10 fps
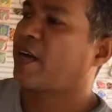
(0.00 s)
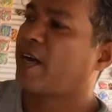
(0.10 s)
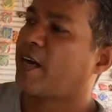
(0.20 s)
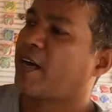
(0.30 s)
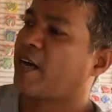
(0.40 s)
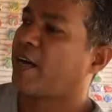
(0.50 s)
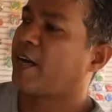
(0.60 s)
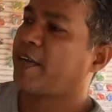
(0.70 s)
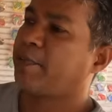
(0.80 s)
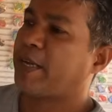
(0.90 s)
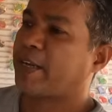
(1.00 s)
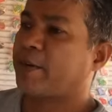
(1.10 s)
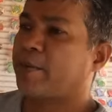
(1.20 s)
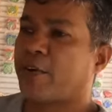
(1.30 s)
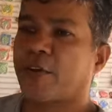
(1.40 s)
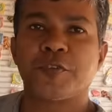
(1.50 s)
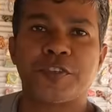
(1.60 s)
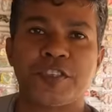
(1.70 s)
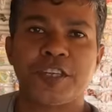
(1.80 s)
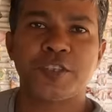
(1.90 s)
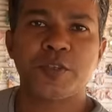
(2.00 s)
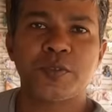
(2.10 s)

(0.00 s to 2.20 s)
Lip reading: I make a lot of statue.